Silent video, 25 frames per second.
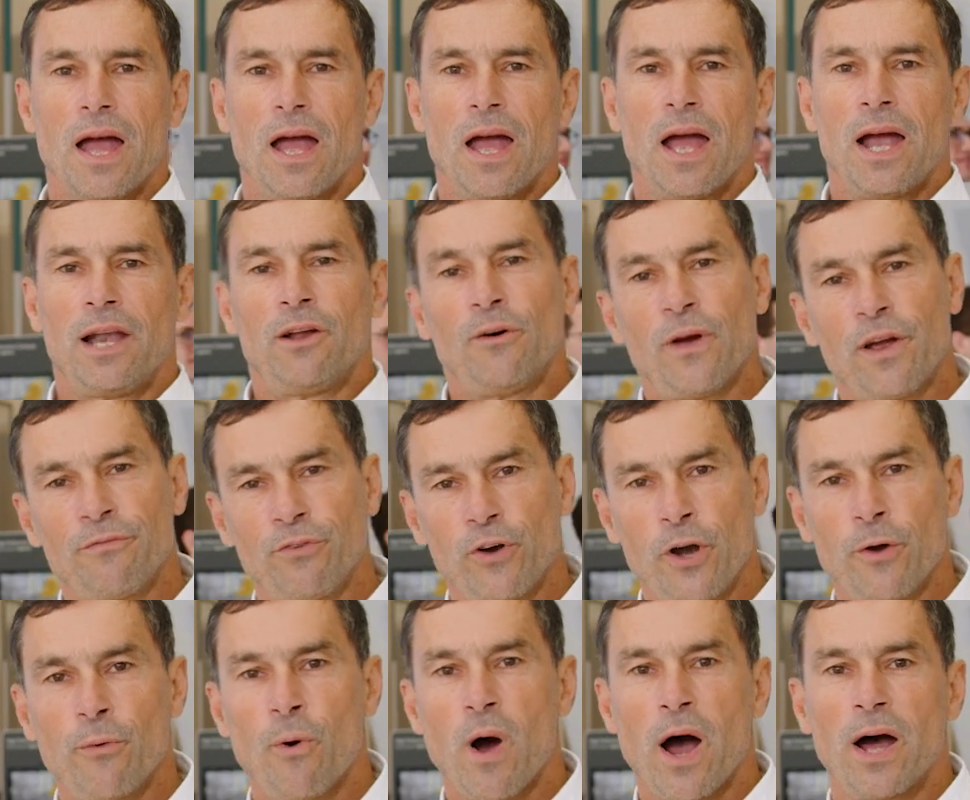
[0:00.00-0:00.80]
Hello
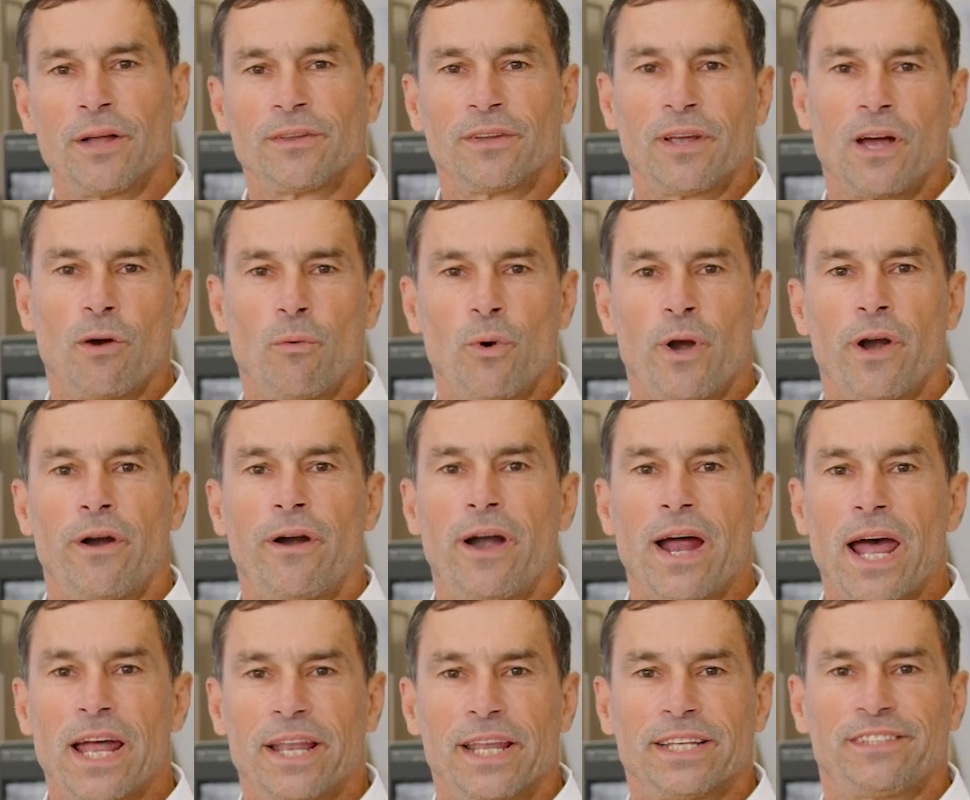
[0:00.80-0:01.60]
everyone, we
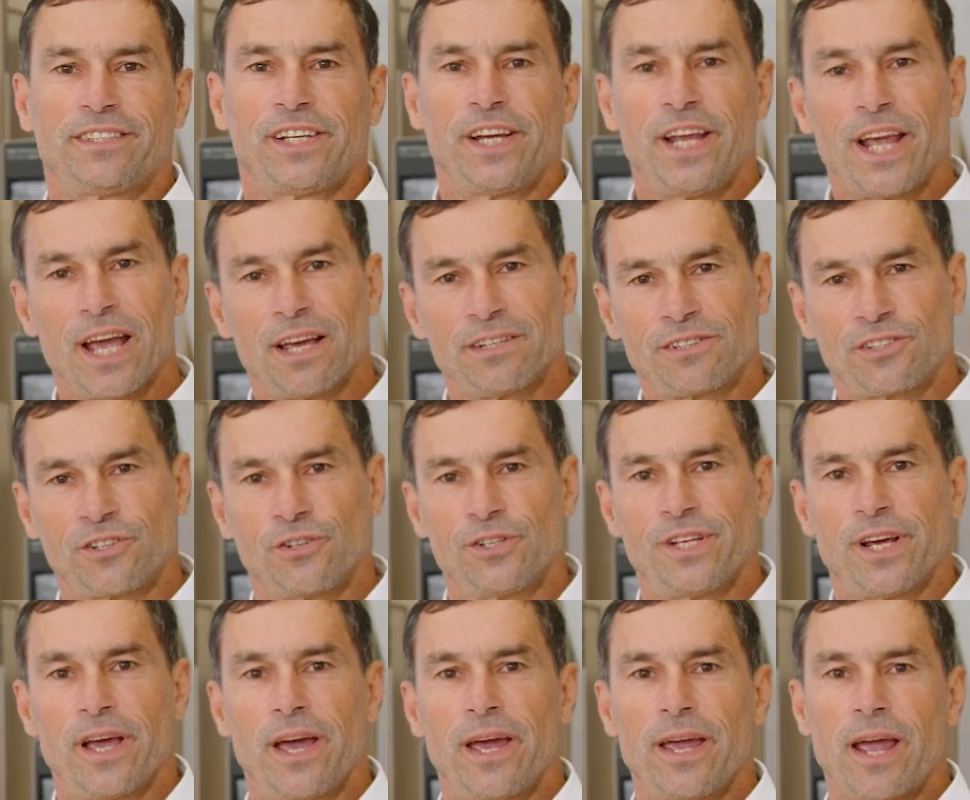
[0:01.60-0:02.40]
are at C E S
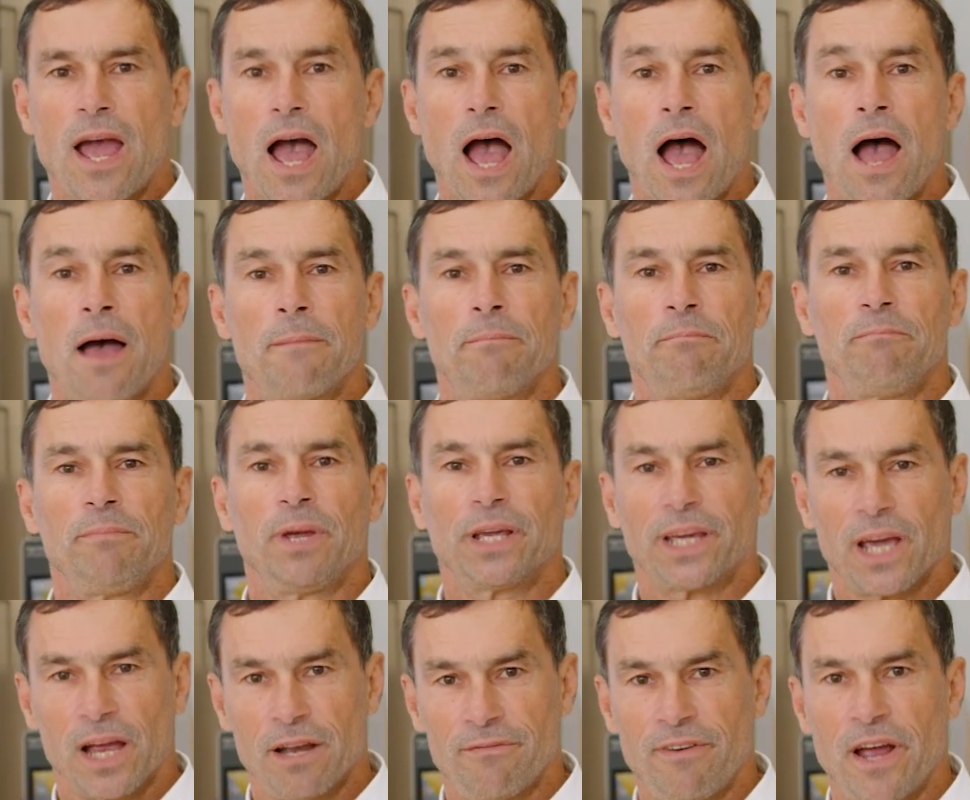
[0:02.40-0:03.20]
today. I'm
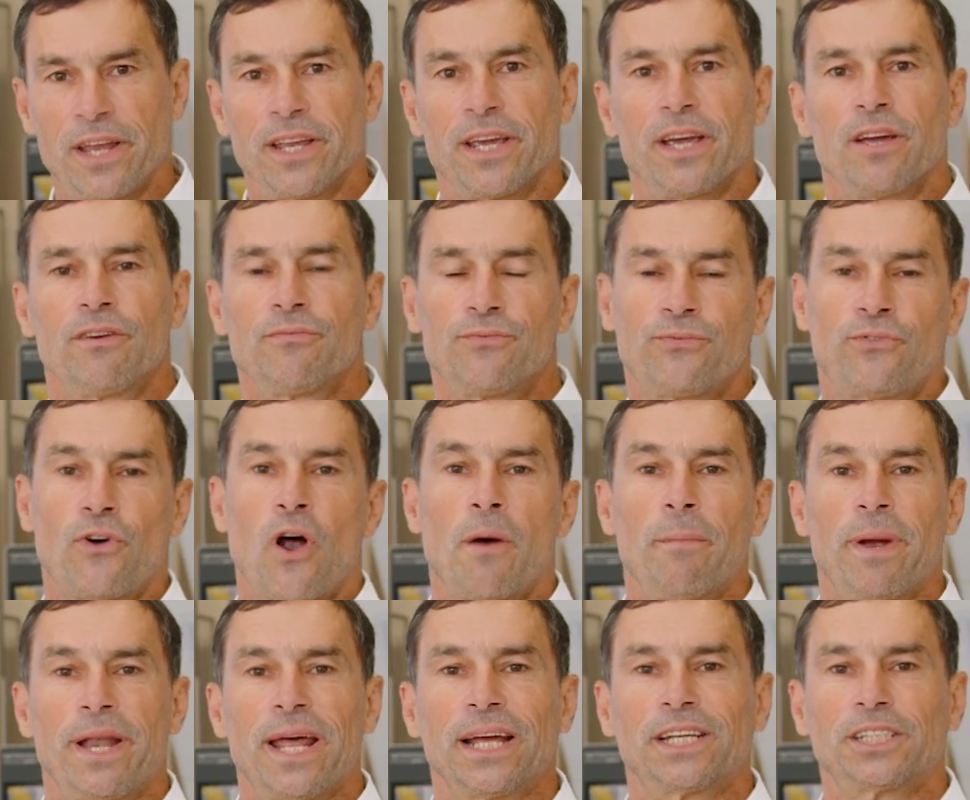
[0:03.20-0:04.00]
Michael Vanier
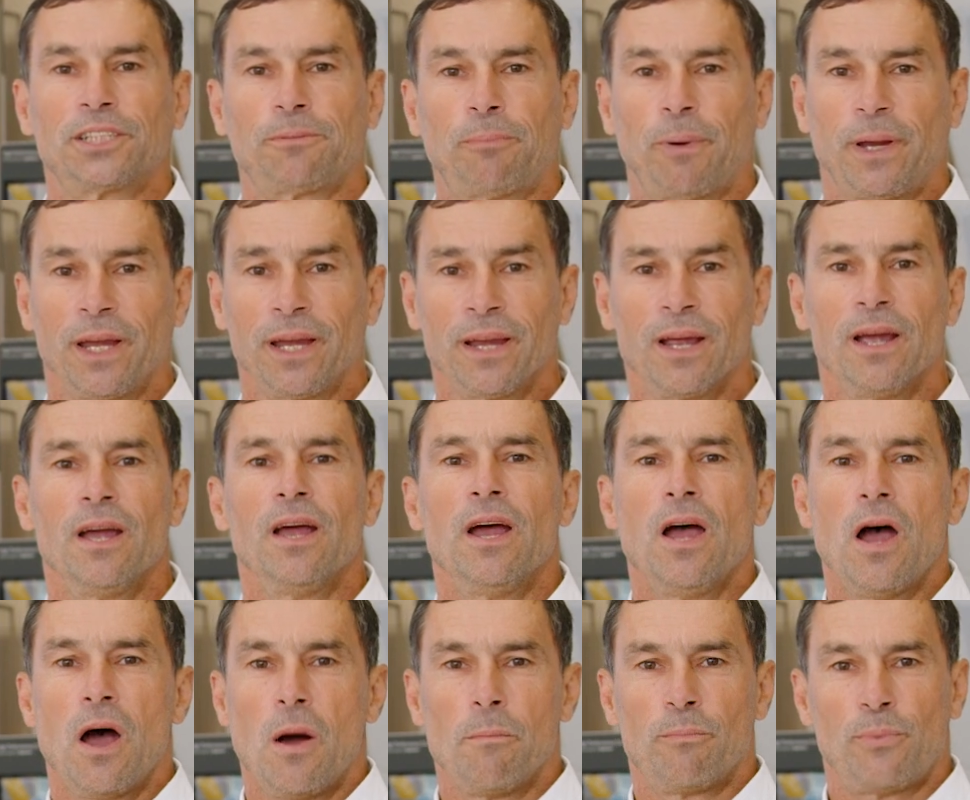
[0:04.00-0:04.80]
from N X P,
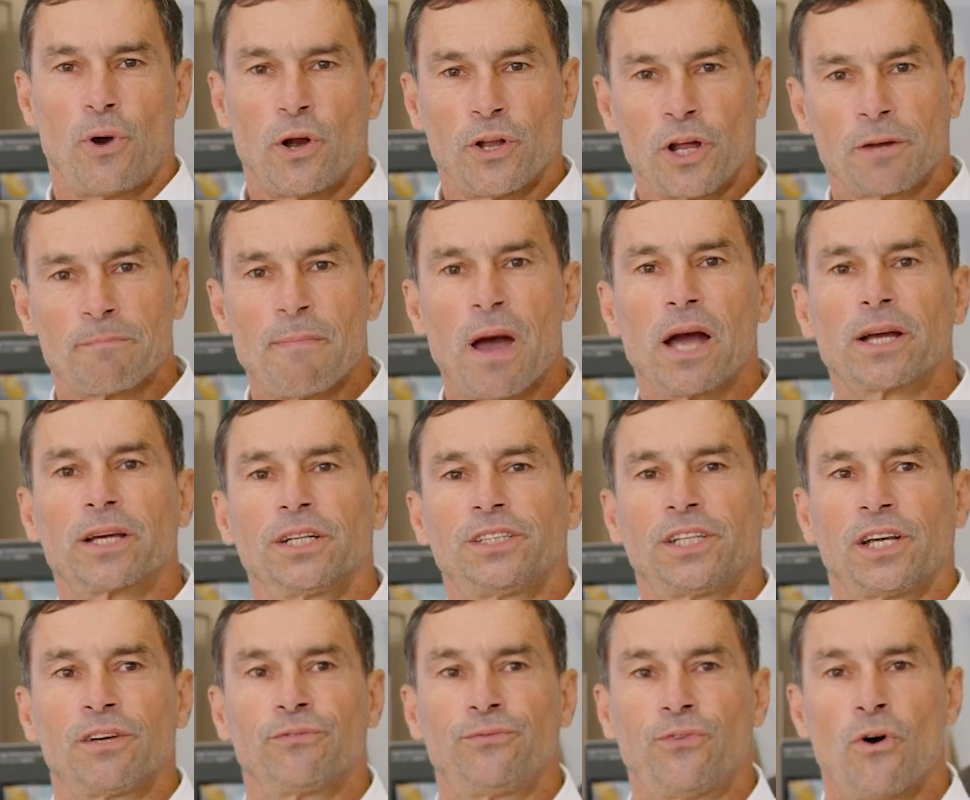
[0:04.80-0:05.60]
Product
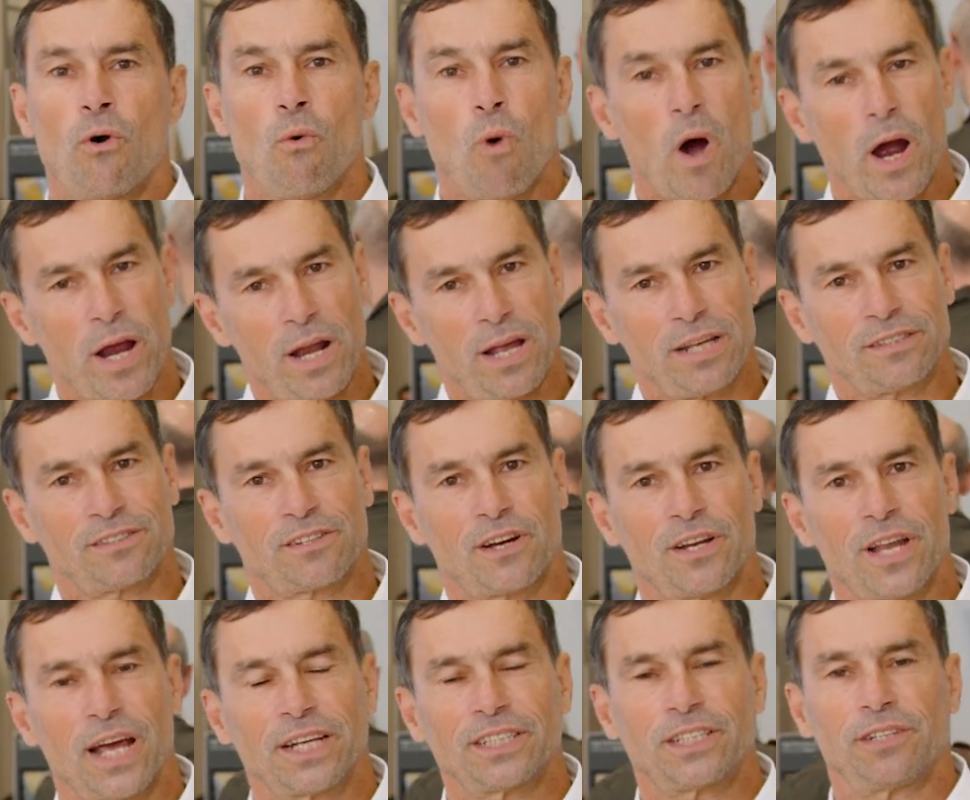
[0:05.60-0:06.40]
Marketing for Wireless
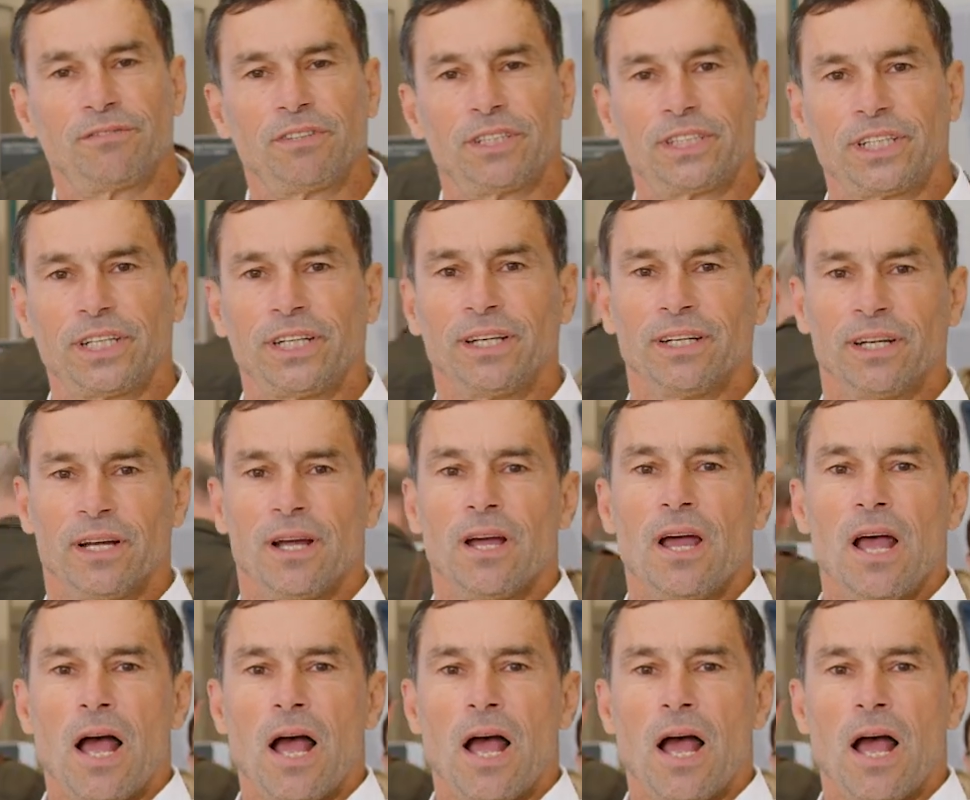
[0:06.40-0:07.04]
Connectivity.